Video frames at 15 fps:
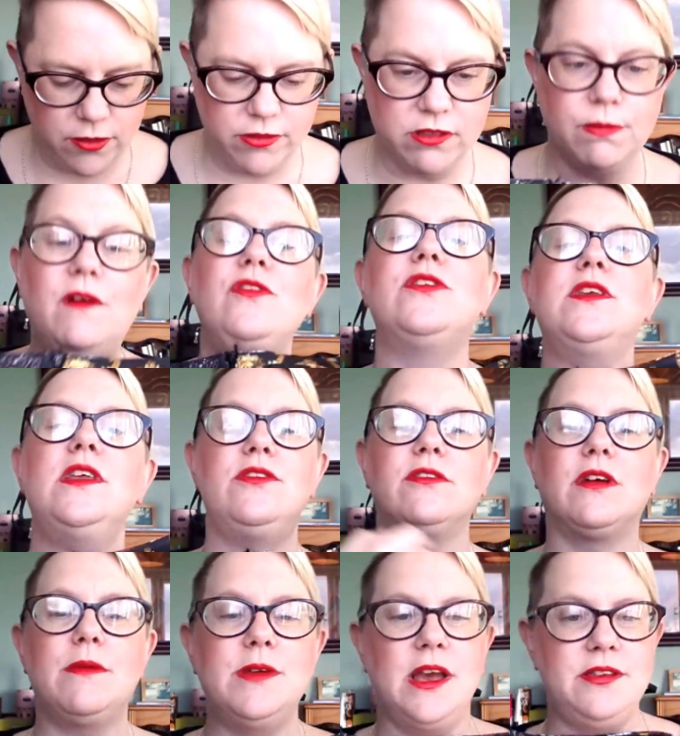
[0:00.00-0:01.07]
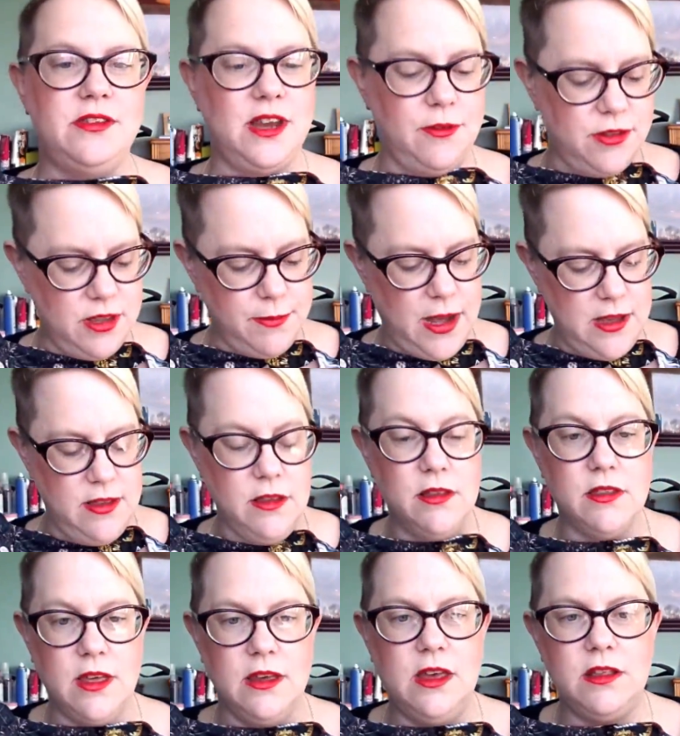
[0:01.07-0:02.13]
the response on Instagram yesterday was amazing.
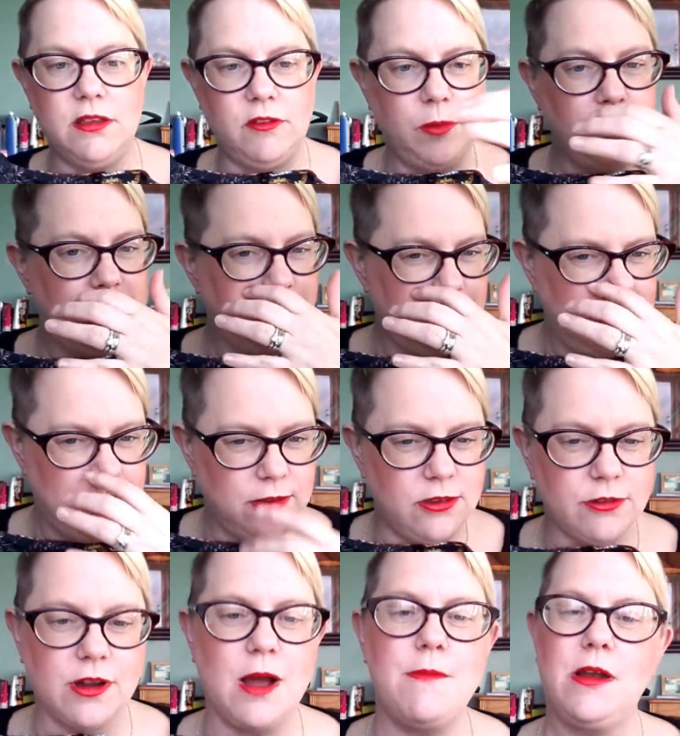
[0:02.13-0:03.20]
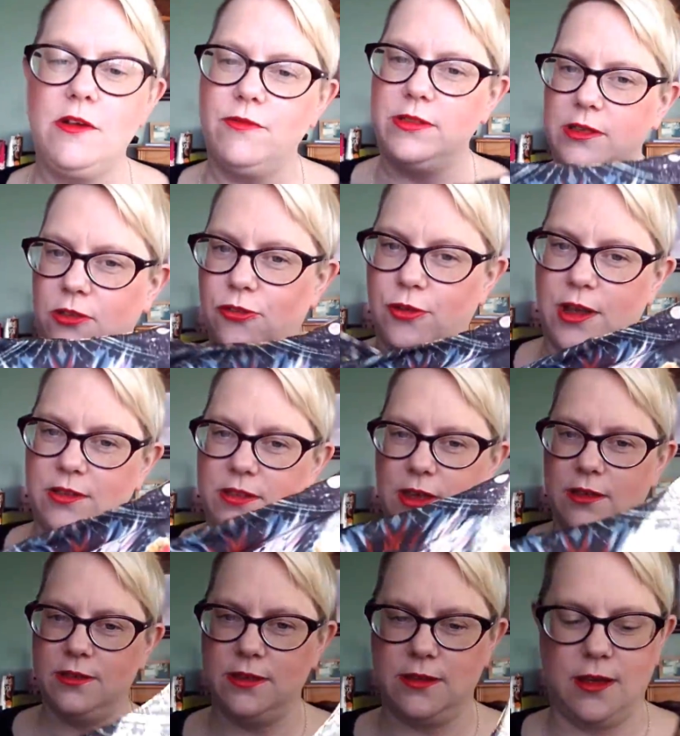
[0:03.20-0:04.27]
So thank you to everybody for the Instagram love with this dress
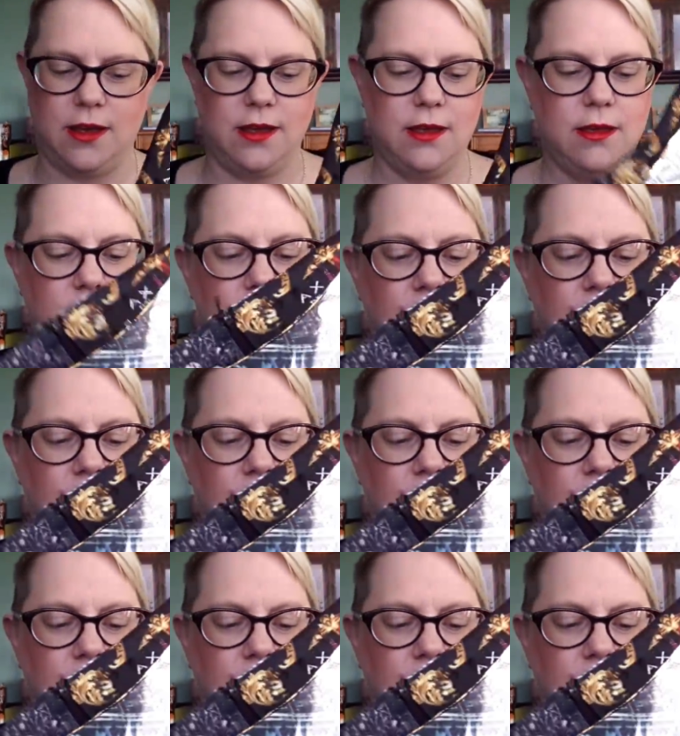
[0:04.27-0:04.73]
yesterday.